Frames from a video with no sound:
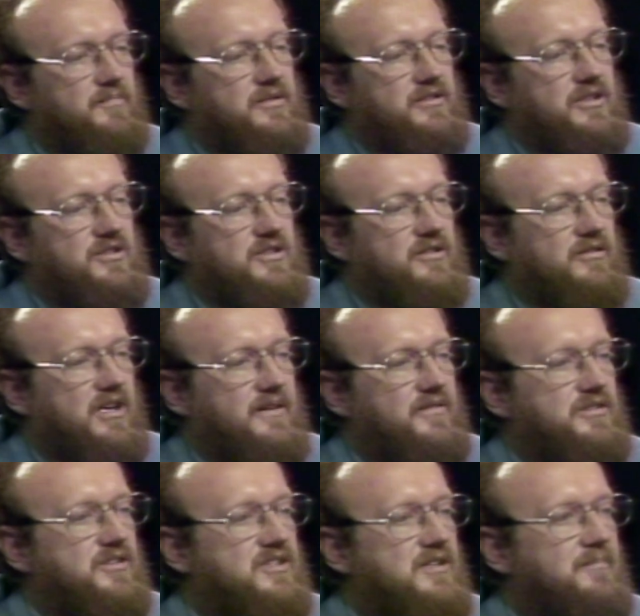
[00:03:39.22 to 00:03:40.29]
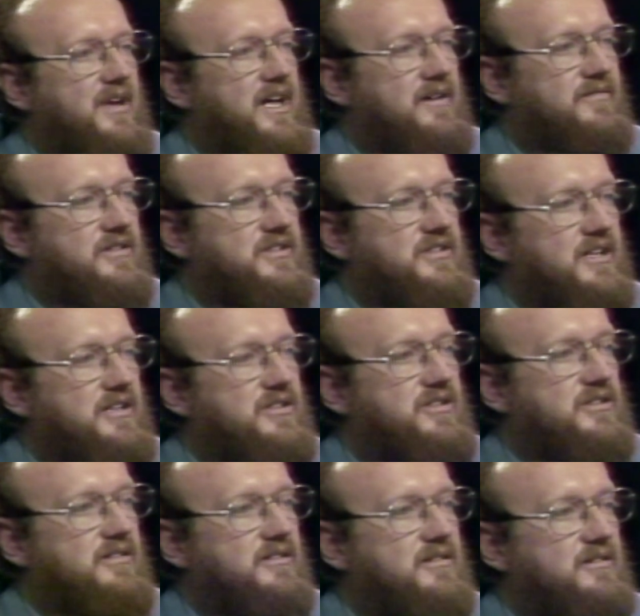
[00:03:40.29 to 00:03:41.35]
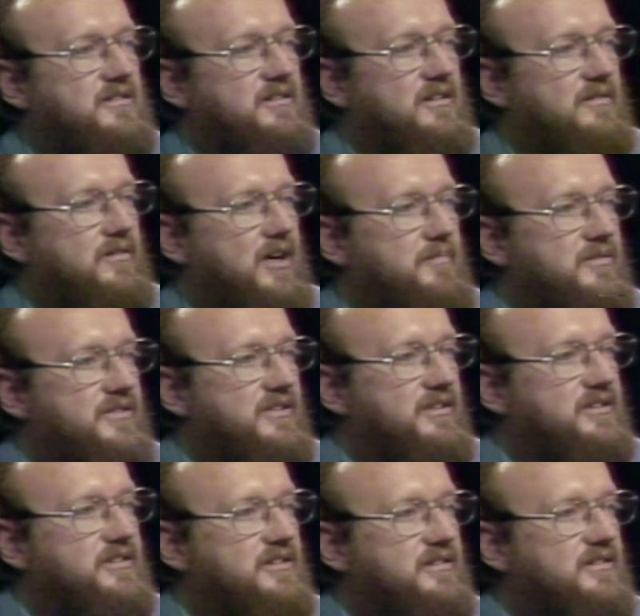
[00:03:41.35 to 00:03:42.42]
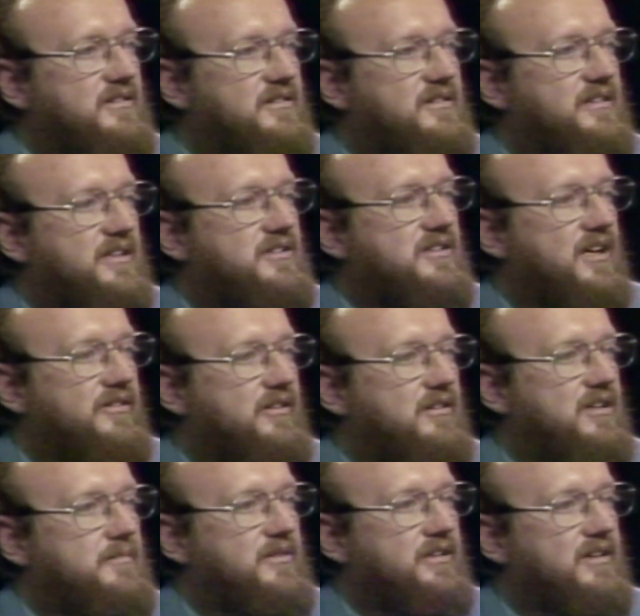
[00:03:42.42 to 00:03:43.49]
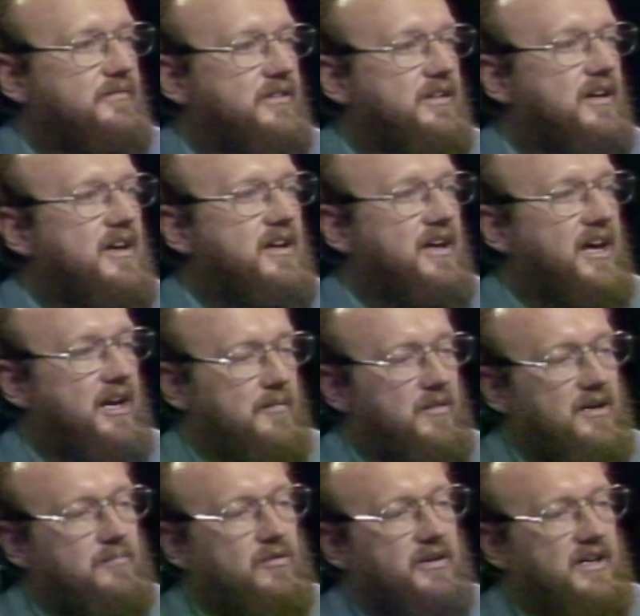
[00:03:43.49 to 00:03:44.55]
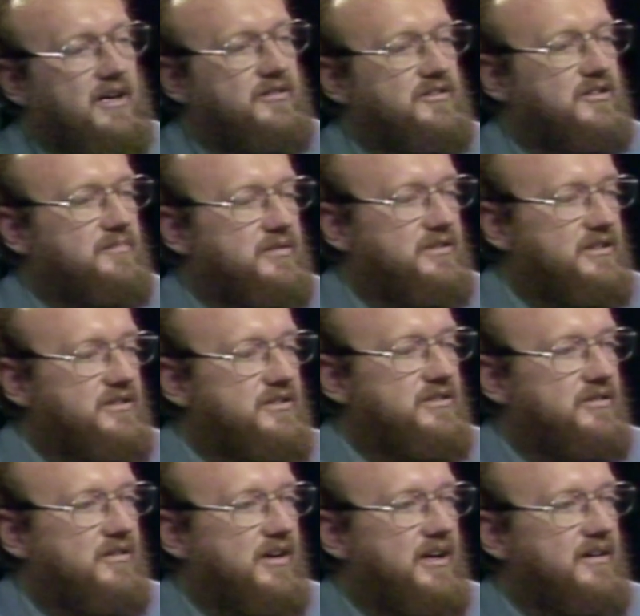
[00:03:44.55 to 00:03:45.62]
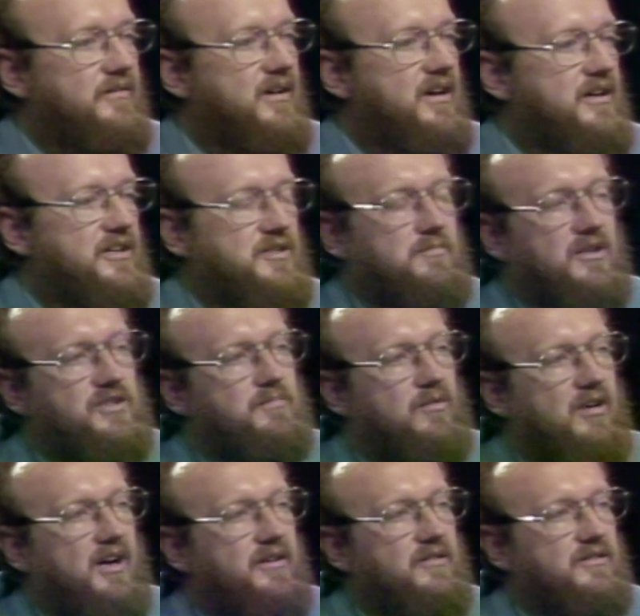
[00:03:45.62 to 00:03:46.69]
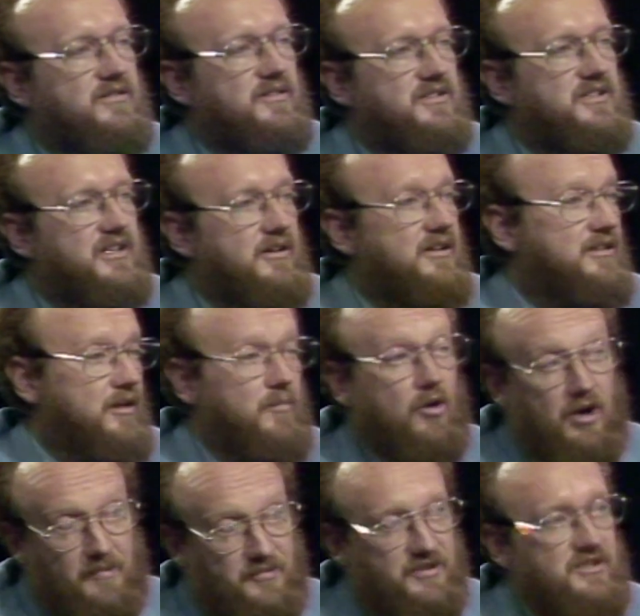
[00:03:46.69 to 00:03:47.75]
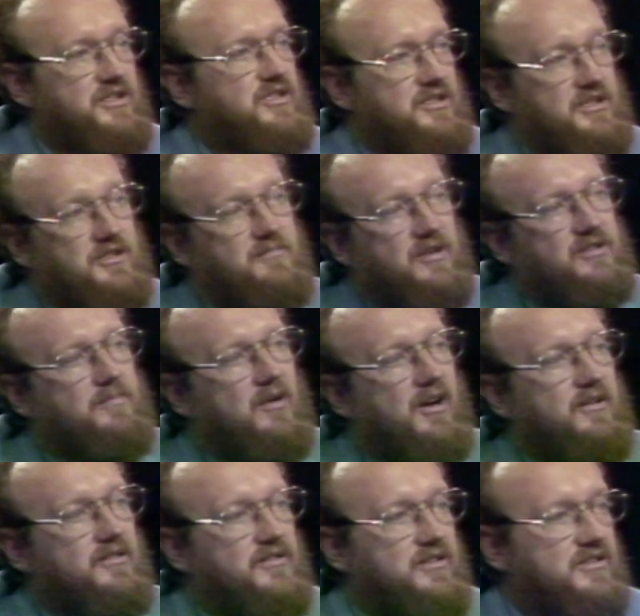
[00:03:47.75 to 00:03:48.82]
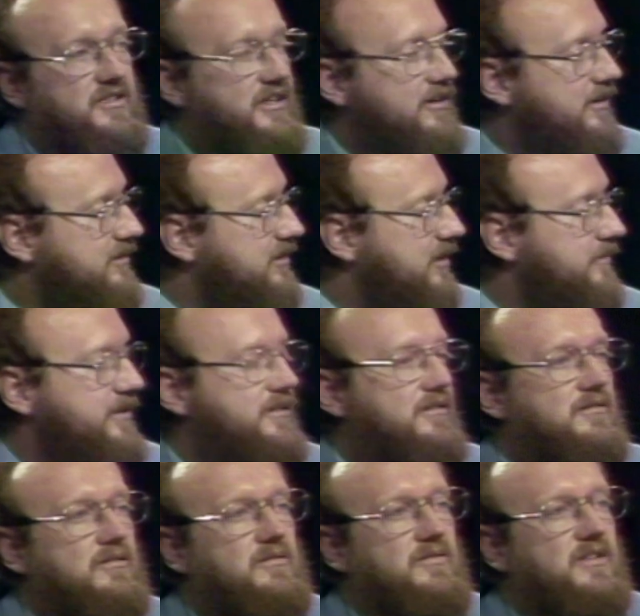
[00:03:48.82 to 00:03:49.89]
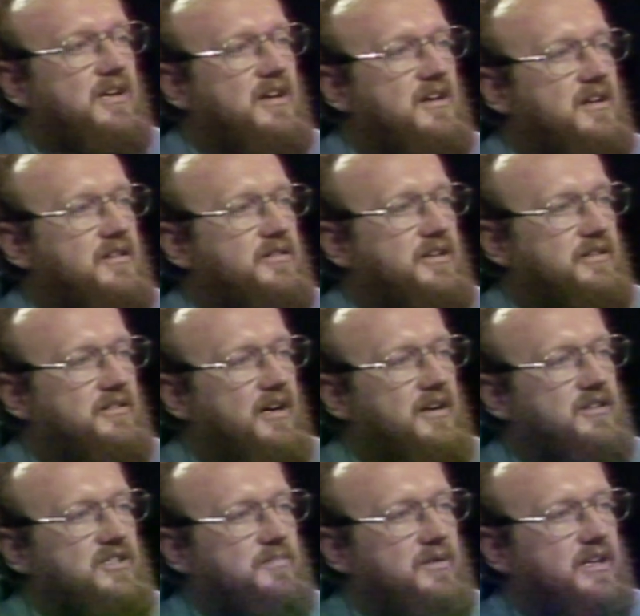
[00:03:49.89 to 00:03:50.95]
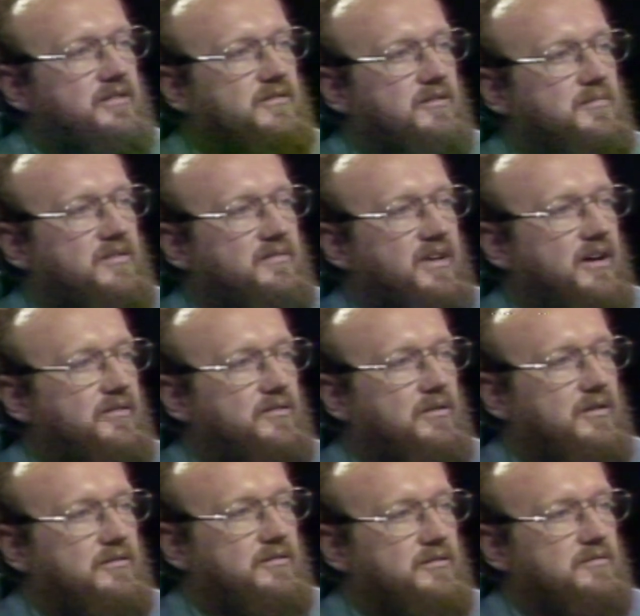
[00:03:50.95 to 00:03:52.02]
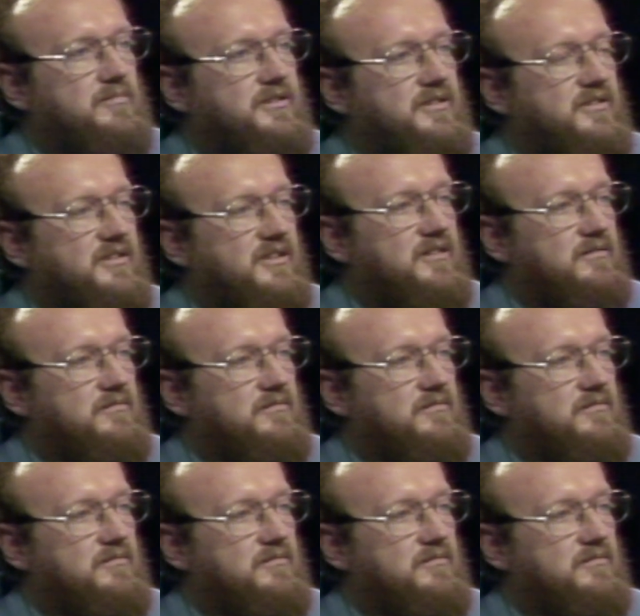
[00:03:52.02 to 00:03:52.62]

petition drive is just a manifestation of opposition. It's not the limit of it. And I might point out that the petition drive is much broader than the Sierra Club, or opposition is much broader than the Sierra Club. It includes the entire spectrum of outdoor groups,